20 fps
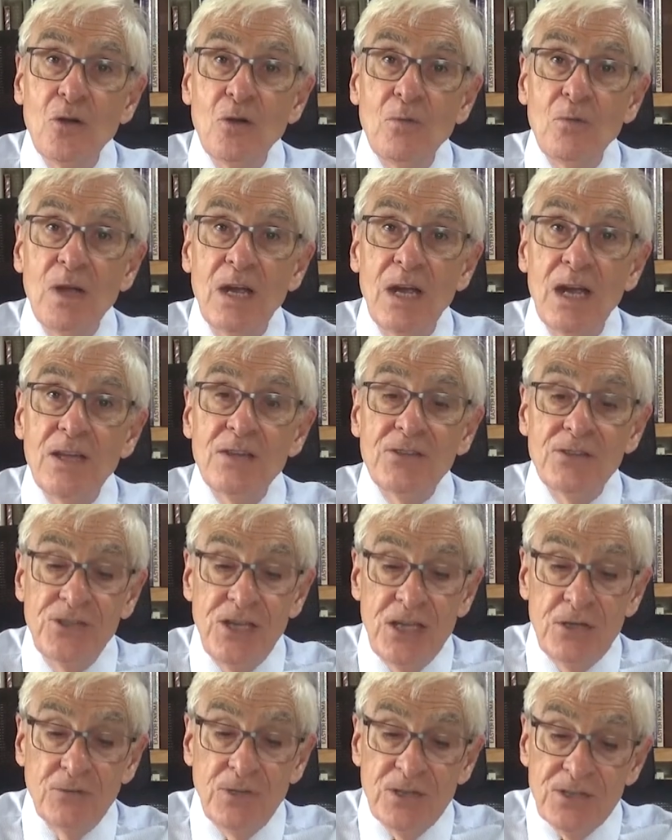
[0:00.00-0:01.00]
where
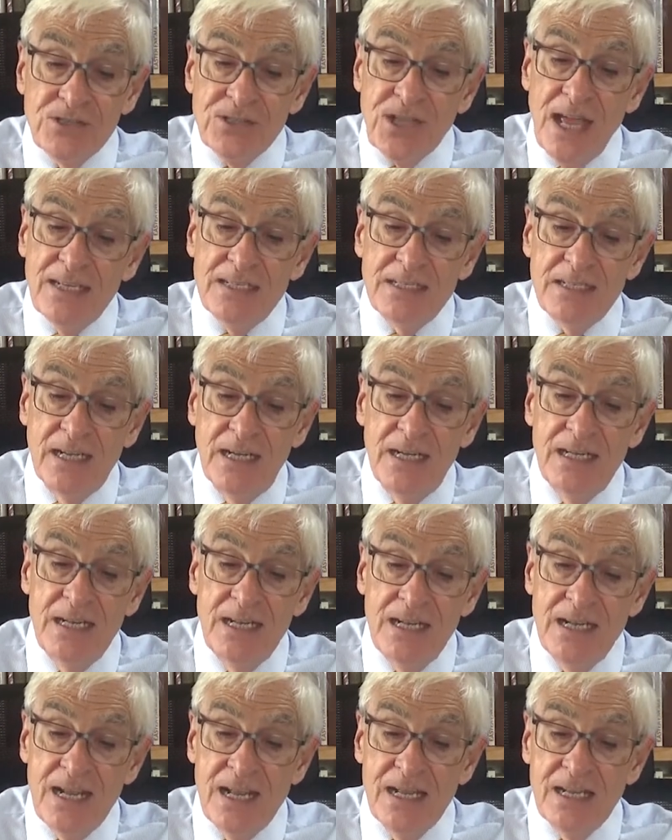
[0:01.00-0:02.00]
Secret Santa
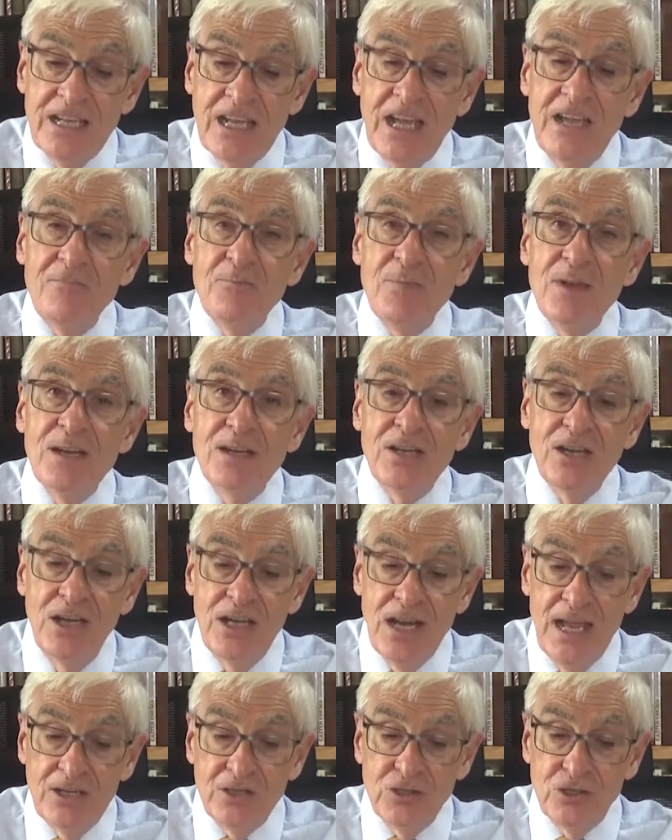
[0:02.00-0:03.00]
gave me a
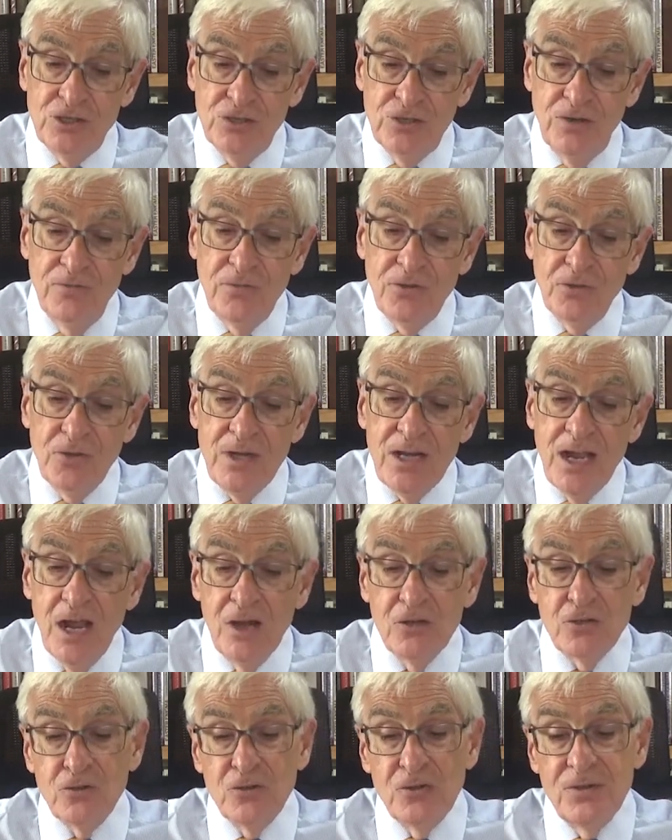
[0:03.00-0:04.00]
collection of
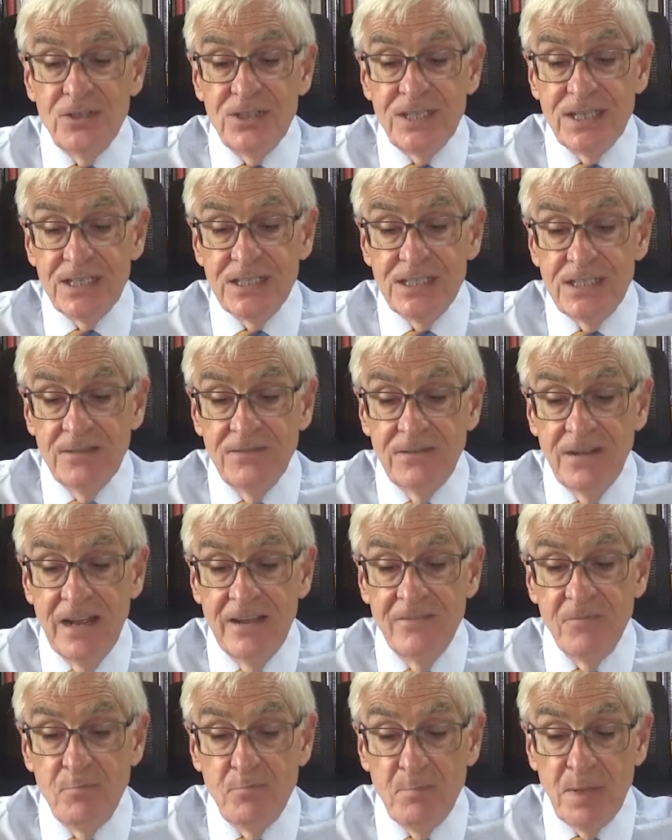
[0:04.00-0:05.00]

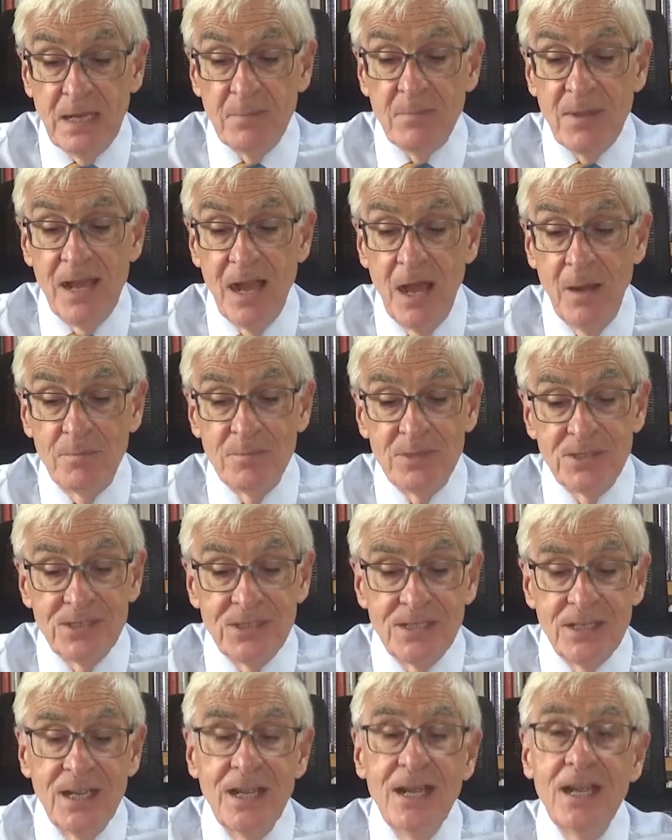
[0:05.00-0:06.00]
365 pick-me-ups